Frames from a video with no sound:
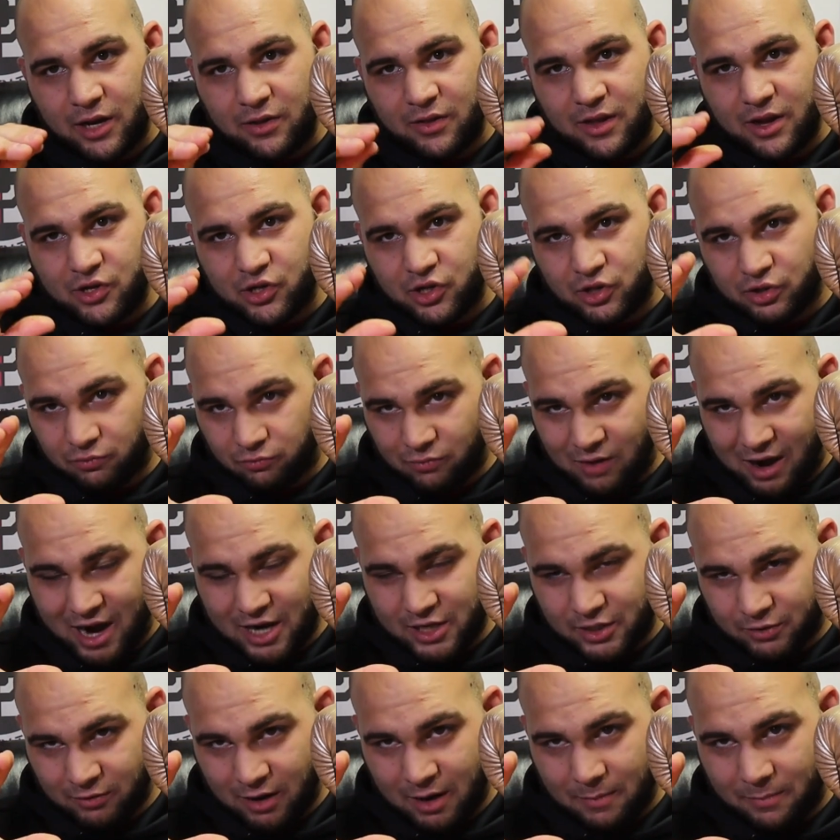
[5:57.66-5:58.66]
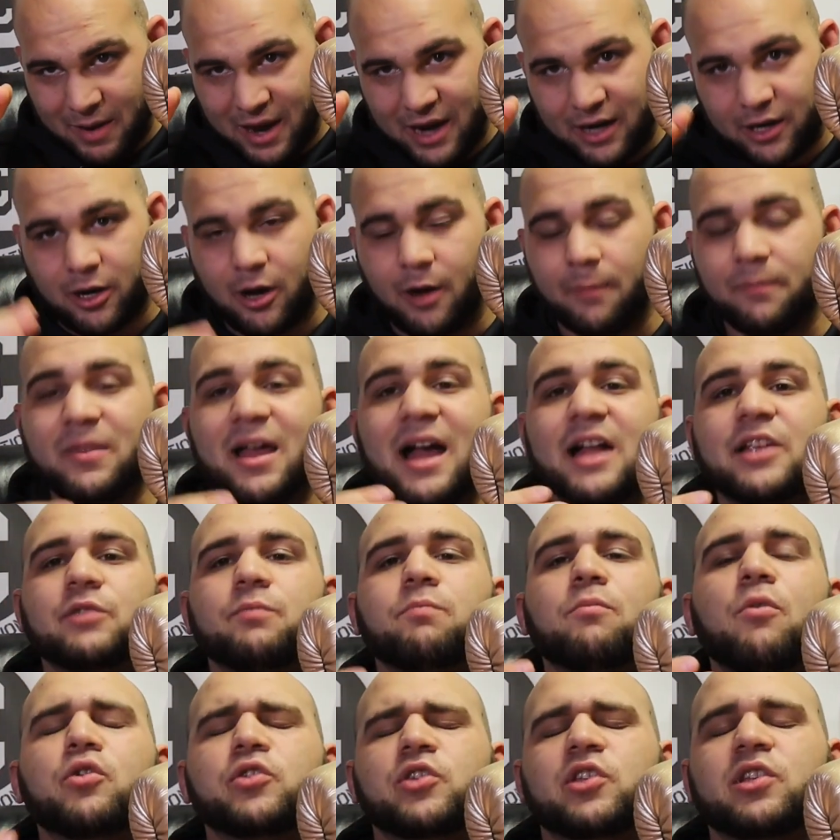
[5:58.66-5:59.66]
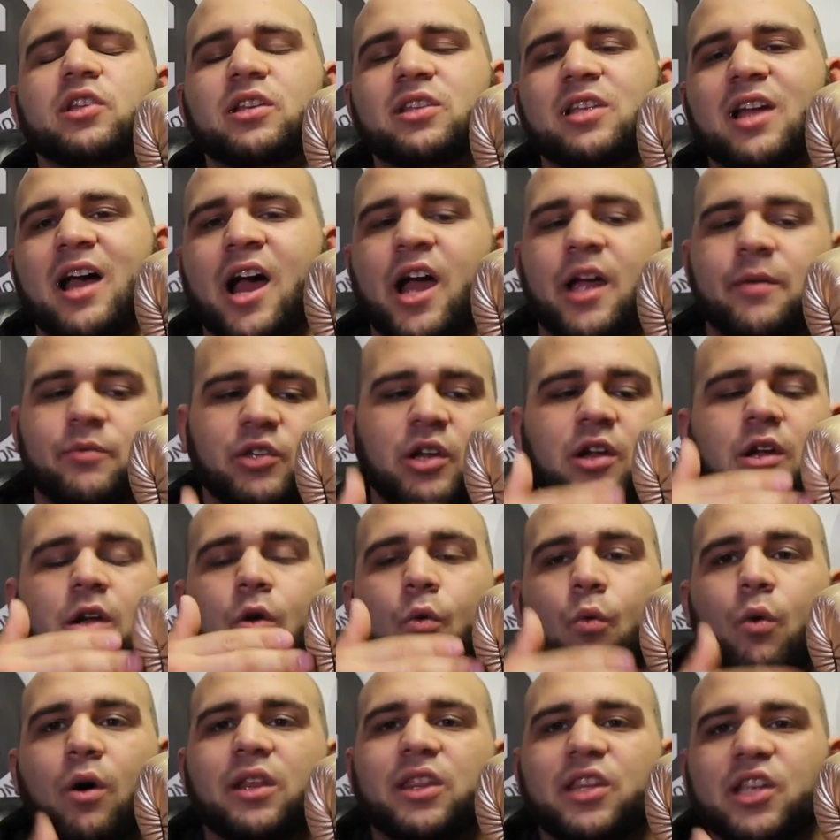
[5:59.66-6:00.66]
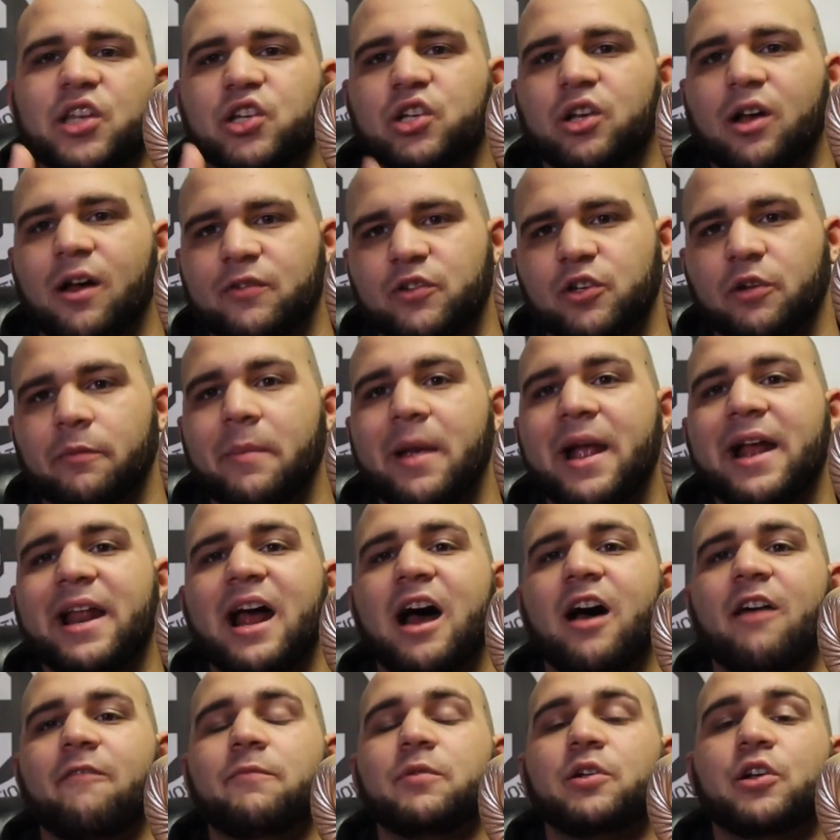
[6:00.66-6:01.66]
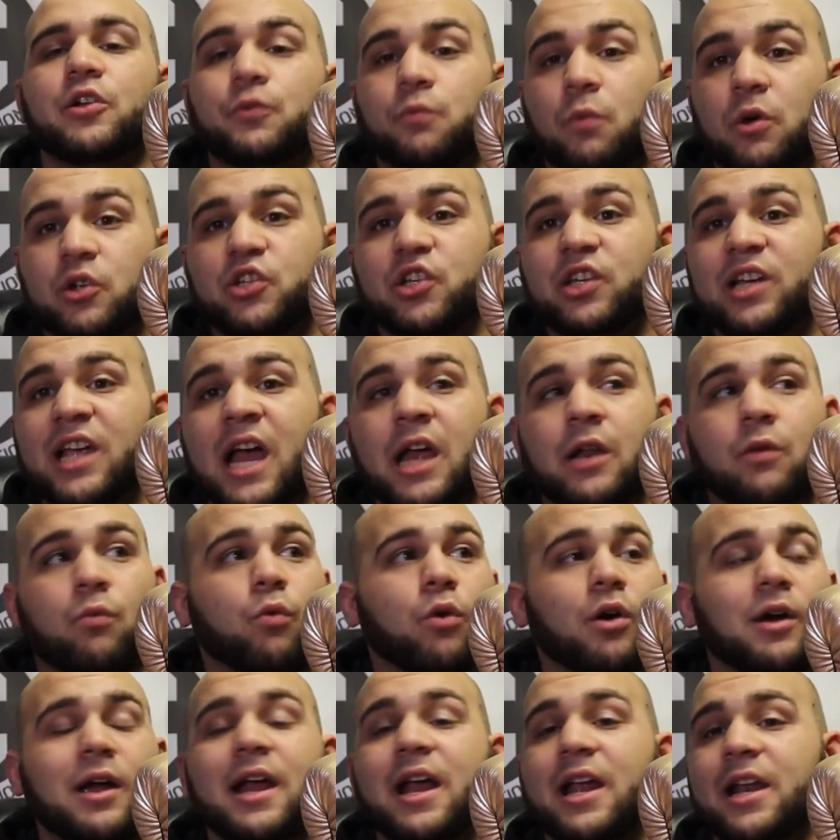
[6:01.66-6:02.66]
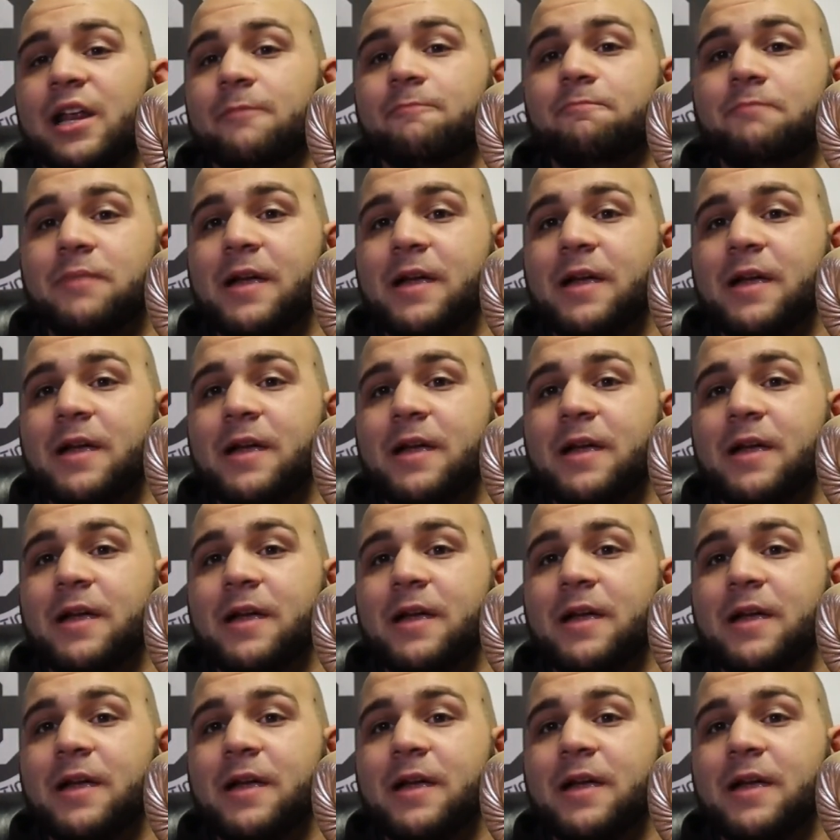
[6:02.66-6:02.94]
and they just rise right back up. That's most of the times what these gloves are made out of, because once again, we're hitting